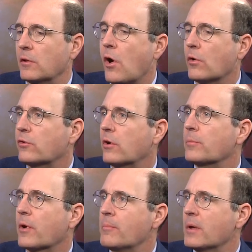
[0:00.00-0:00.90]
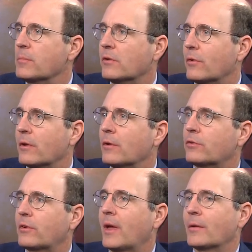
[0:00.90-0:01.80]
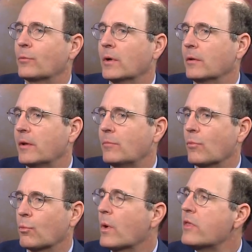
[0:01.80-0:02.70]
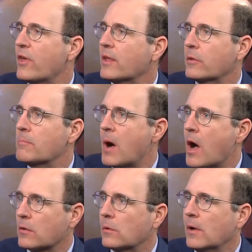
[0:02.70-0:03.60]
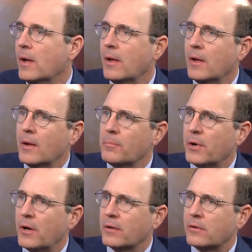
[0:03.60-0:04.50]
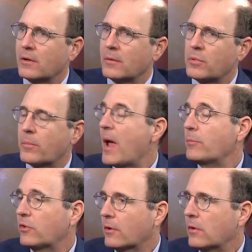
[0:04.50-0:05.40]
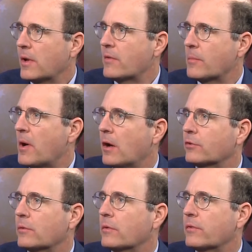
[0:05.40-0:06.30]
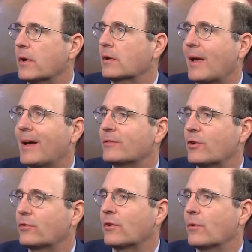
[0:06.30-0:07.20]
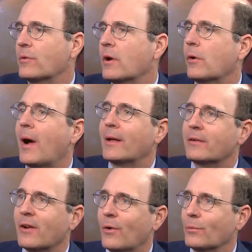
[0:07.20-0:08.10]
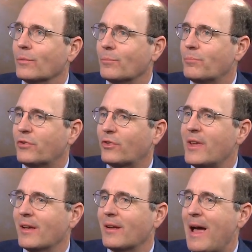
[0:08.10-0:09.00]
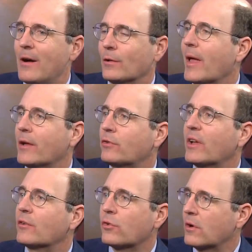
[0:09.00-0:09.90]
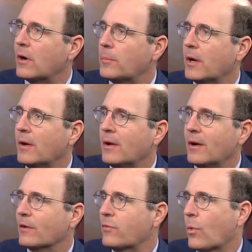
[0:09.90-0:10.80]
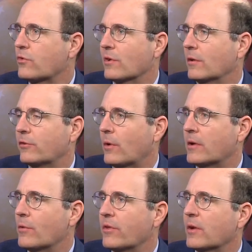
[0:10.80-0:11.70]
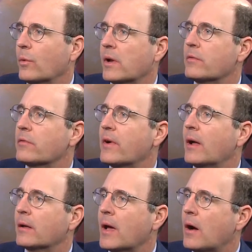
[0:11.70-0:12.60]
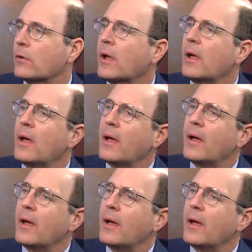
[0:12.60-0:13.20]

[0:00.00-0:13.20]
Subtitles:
a long-term commitment to this and really rethink the model. But perhaps it could have a positive effect. I just don't know. I don't see it outlasting Trump, unfortunately, so I don't think we'd ever find out.